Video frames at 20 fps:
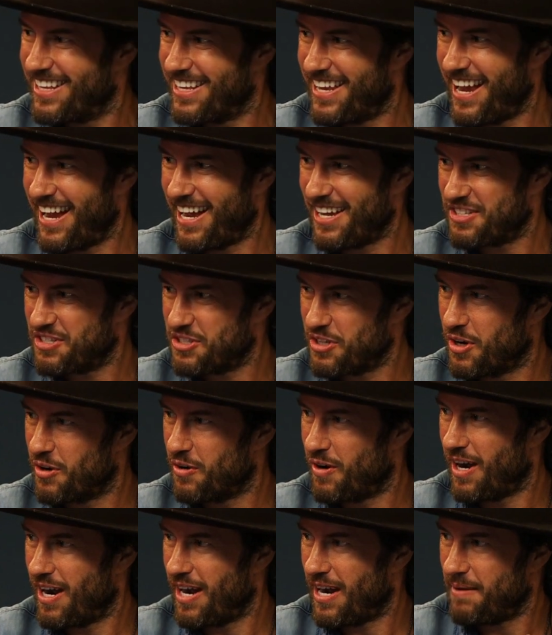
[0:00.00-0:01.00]
Yeah,
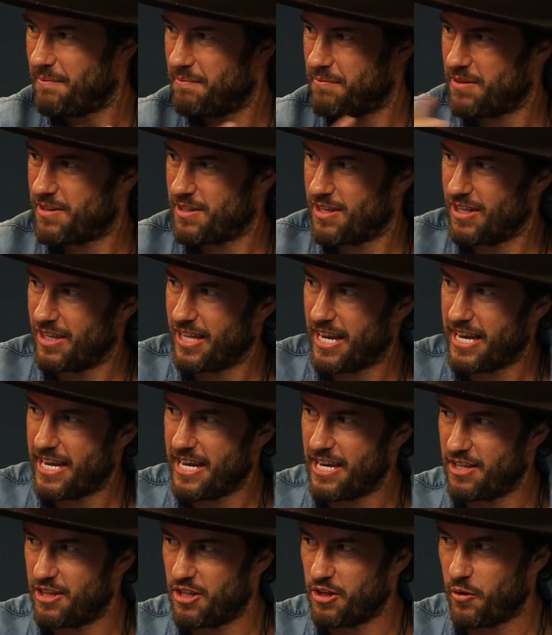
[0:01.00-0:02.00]
so the
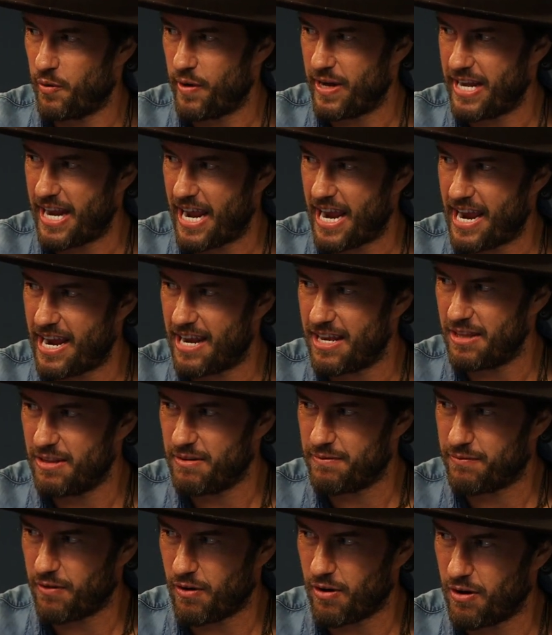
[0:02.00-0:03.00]
lady in the green hat in
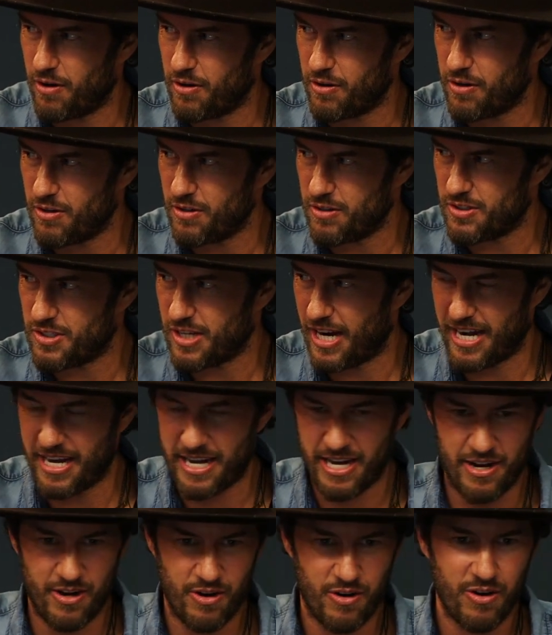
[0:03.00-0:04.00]
the far side
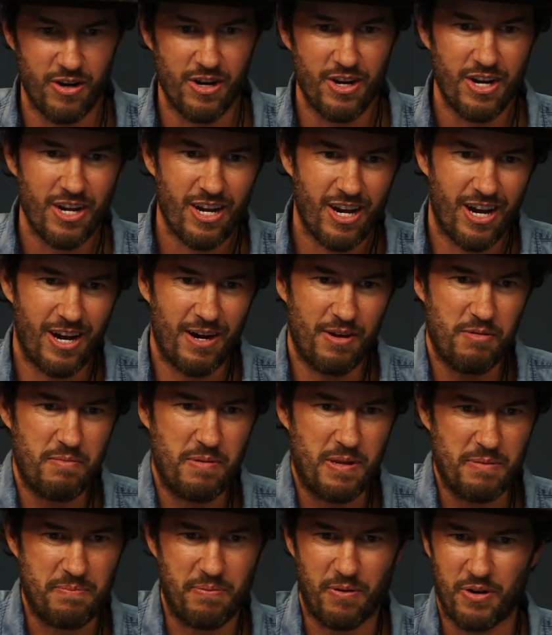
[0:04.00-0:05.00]
here would
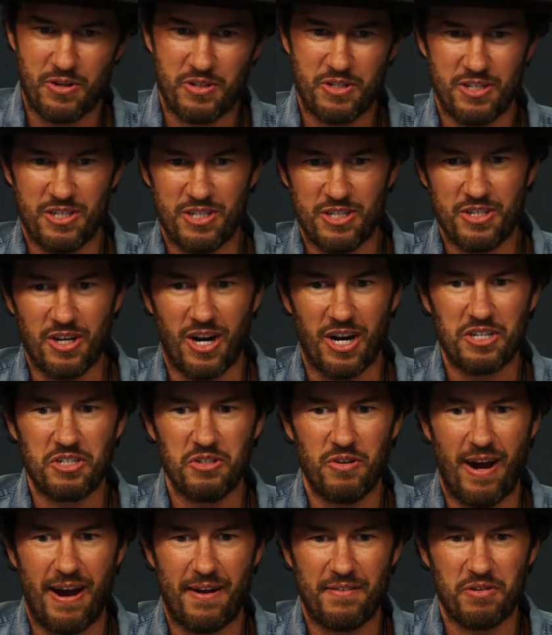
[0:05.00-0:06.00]
be the person to talk
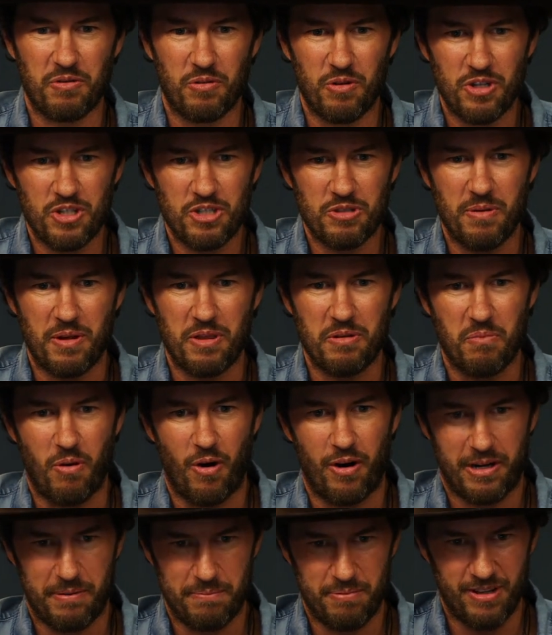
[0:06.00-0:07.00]
to afterwards about the
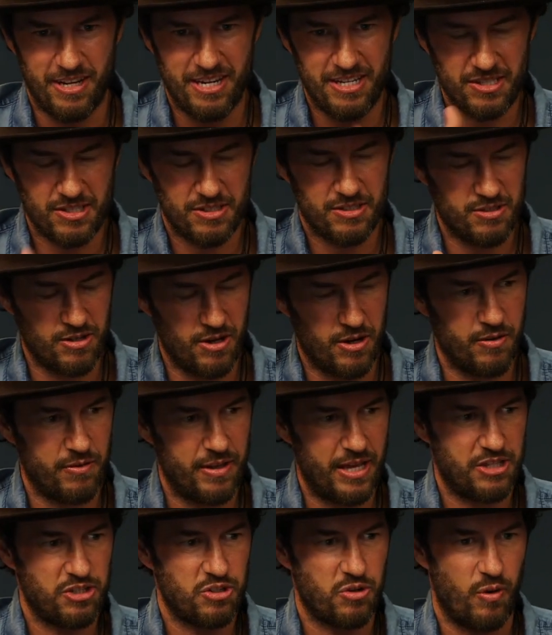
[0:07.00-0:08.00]
marketplace, so
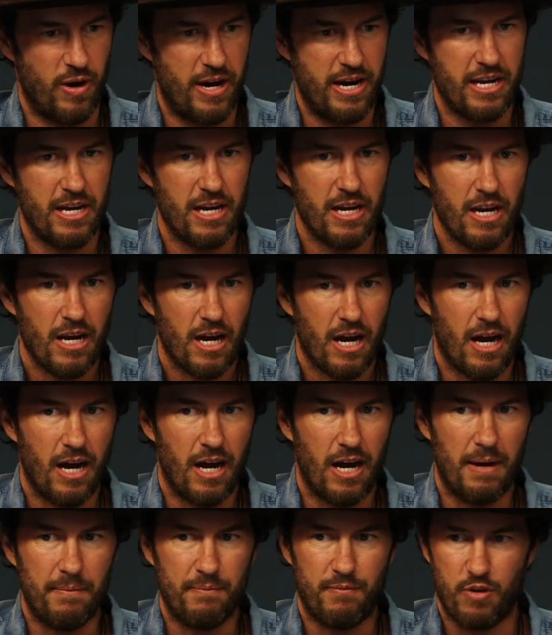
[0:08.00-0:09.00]
that's great.
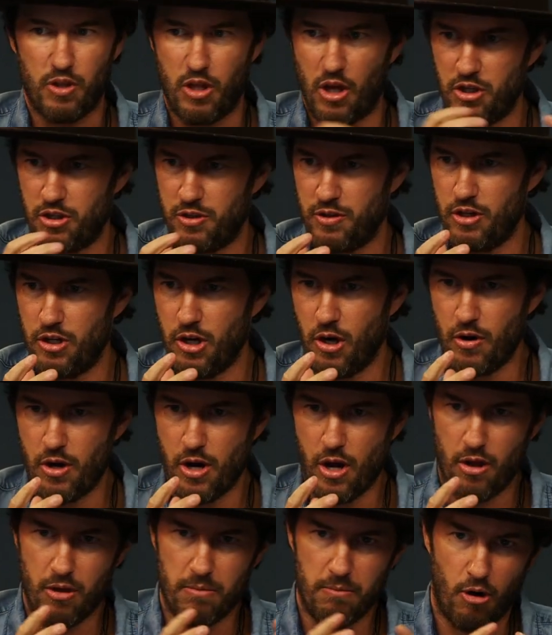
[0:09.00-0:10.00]
For those of you who don't
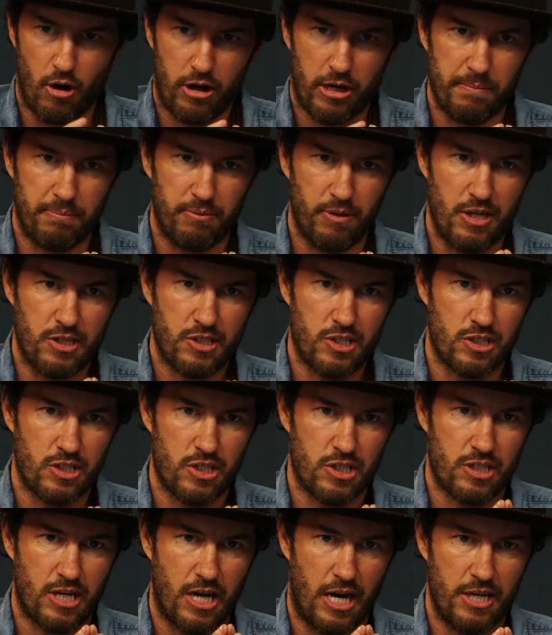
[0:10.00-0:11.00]
know, the marketplace is
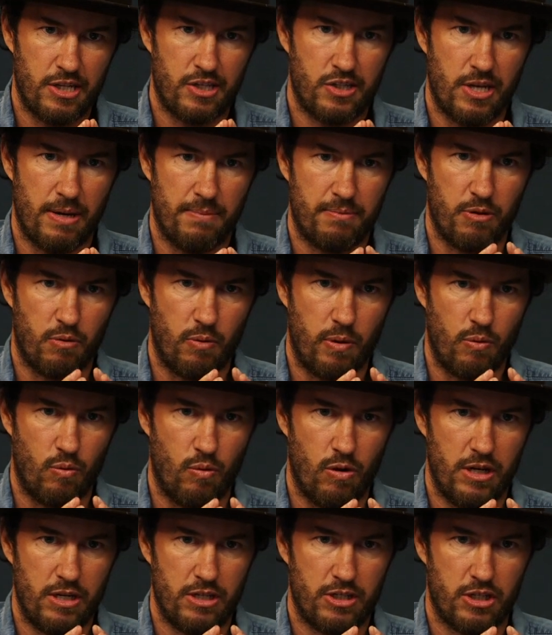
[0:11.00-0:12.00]
this concept that we
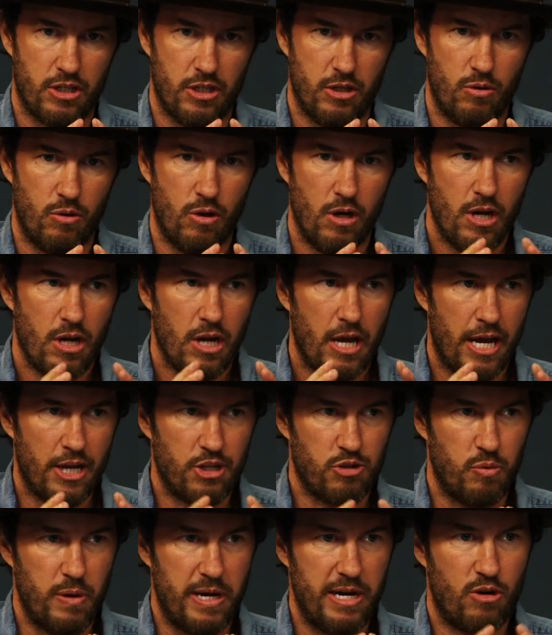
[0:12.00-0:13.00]
want to,
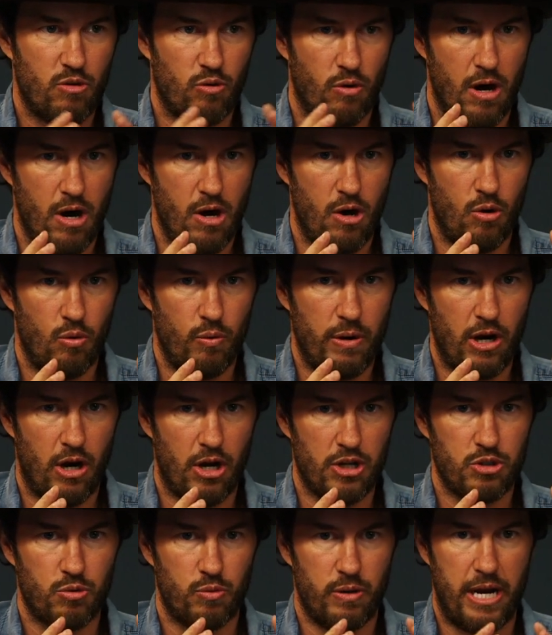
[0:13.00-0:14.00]
as we grow, we
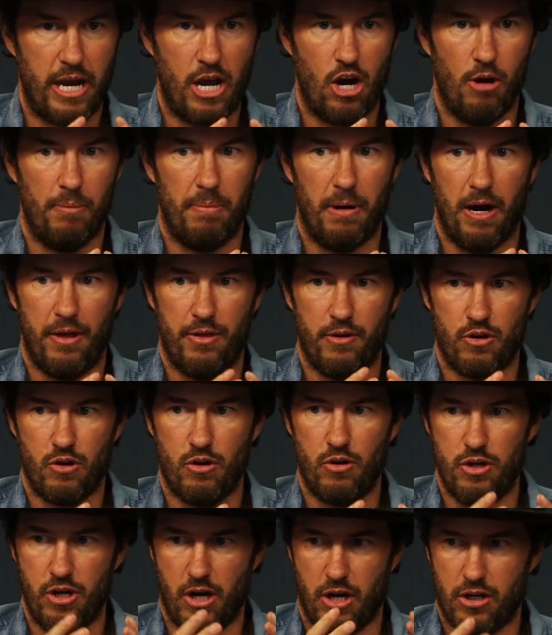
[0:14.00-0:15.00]
also want to help
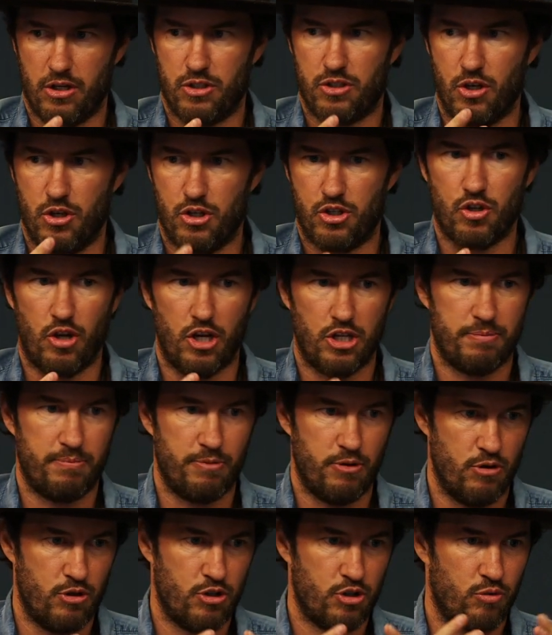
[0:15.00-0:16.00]
other young social
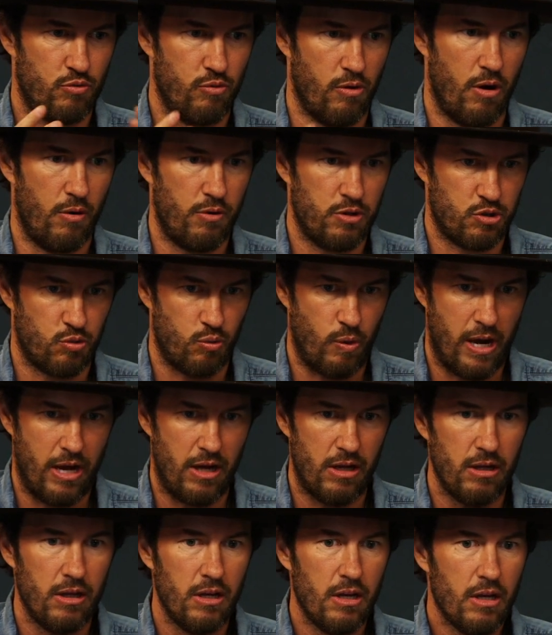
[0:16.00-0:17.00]
entrepreneurs grow as
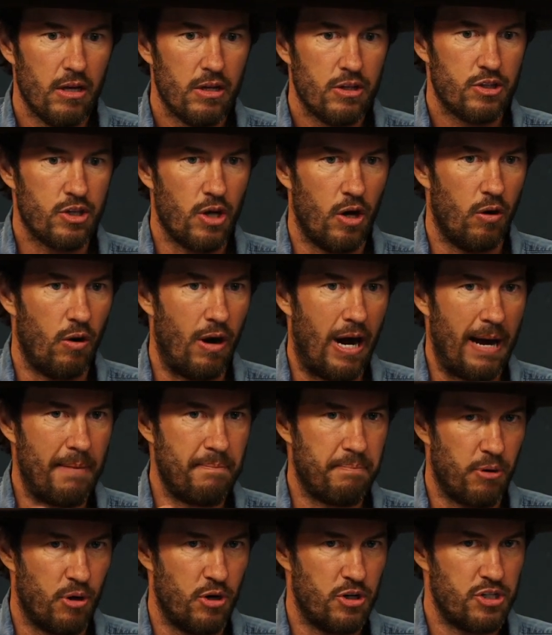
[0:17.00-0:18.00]
well. So
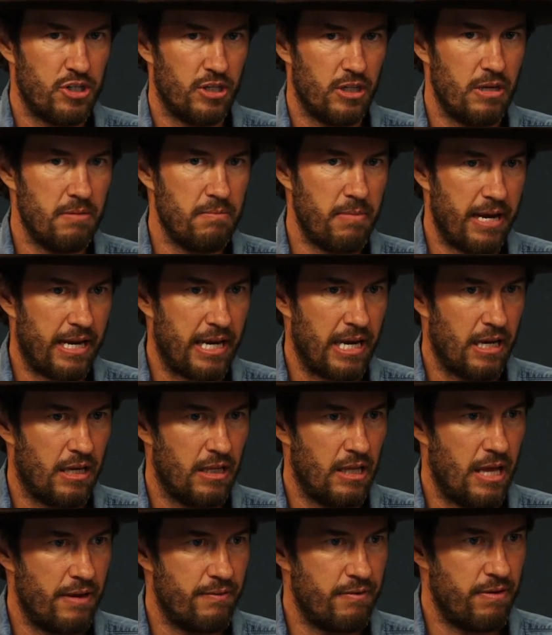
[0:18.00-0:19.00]
I'm personally making a
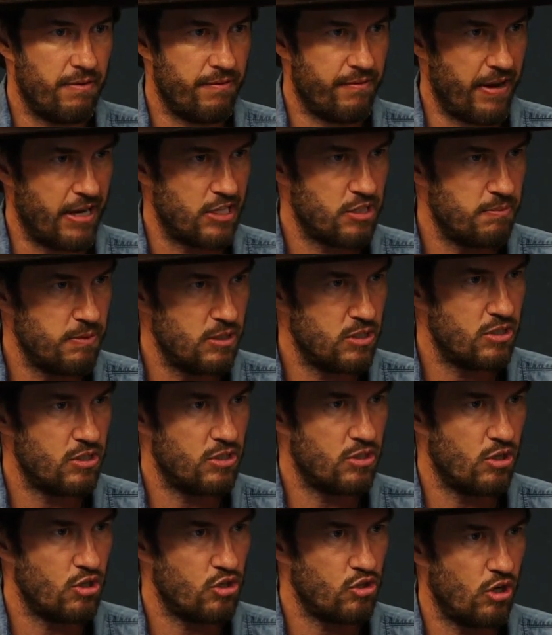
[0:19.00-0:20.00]
lot of investments in
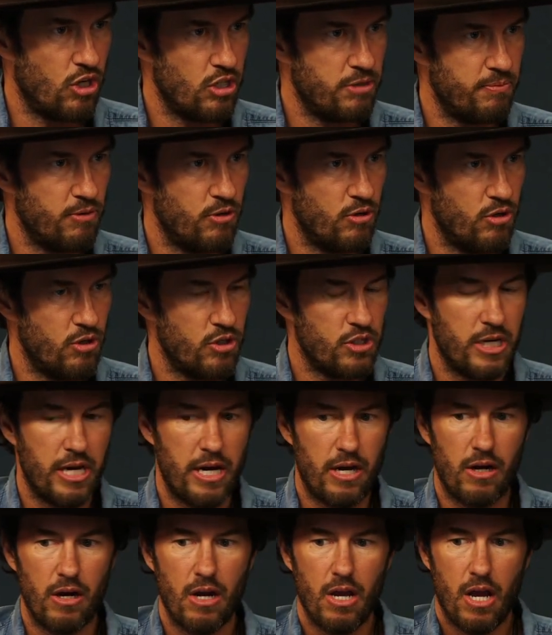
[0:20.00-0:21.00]
social entrepreneurs
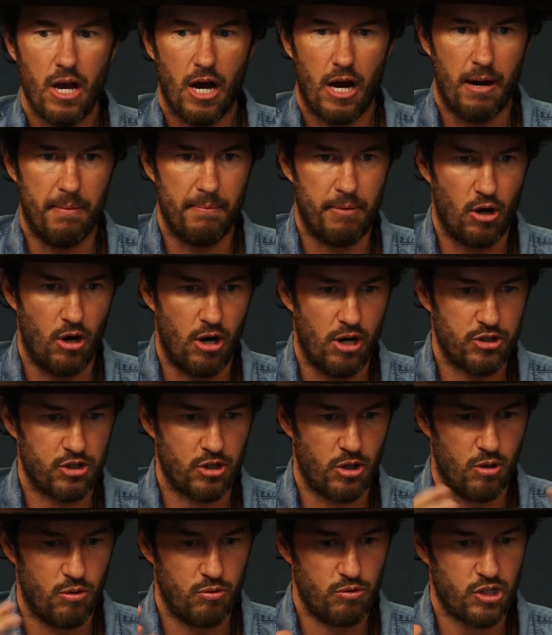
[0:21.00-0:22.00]
now, but
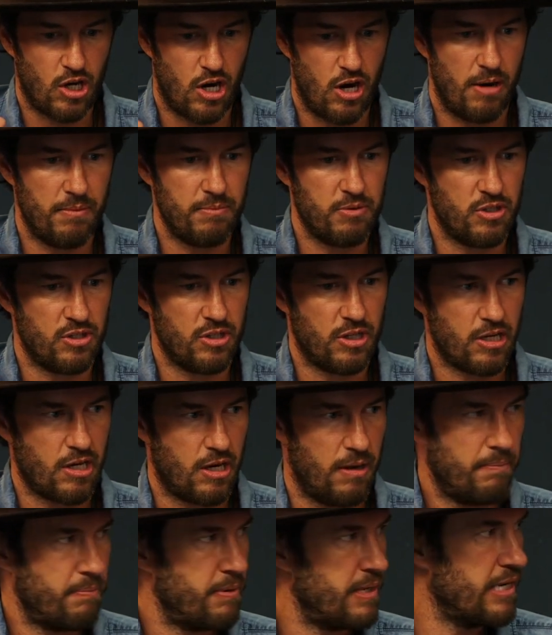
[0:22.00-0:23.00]
also TOMS as a
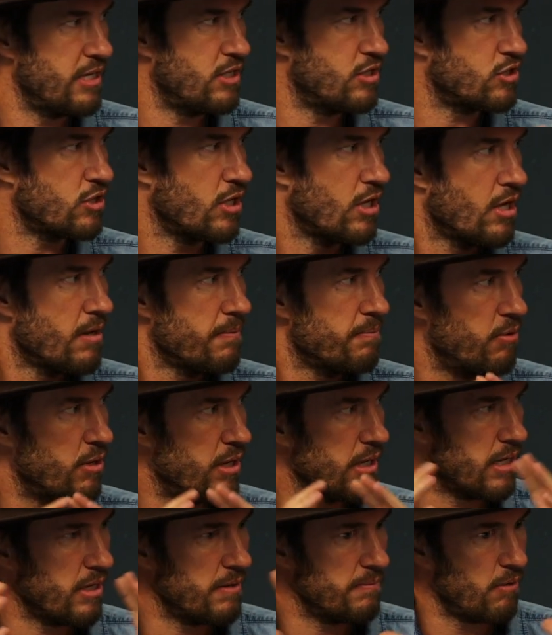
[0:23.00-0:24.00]
company is
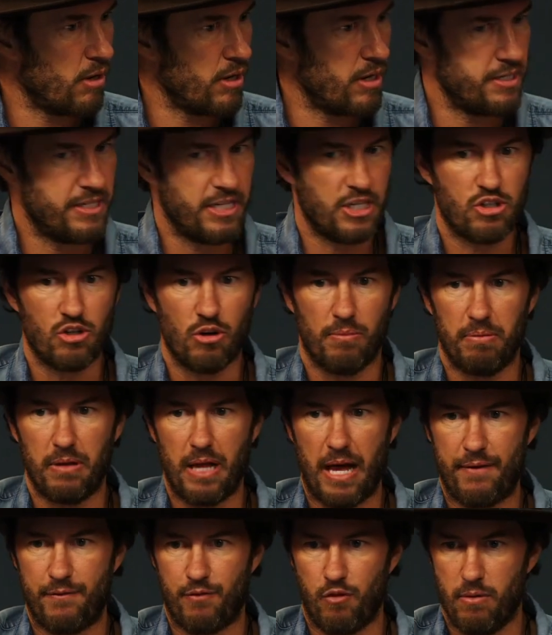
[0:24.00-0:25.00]
putting them on a digital
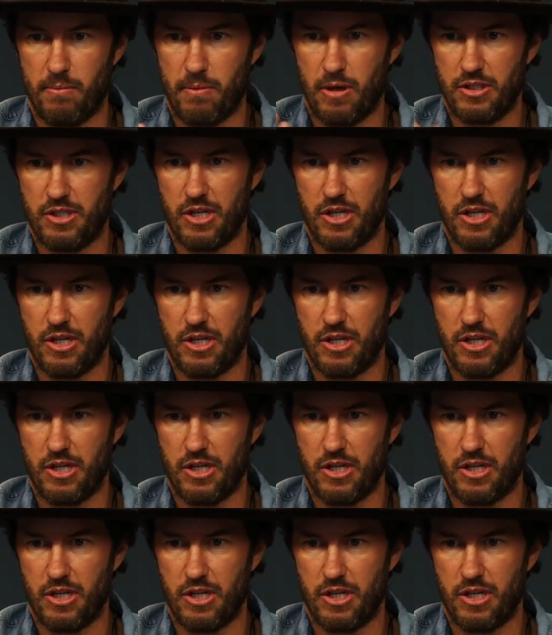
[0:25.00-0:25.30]
platform on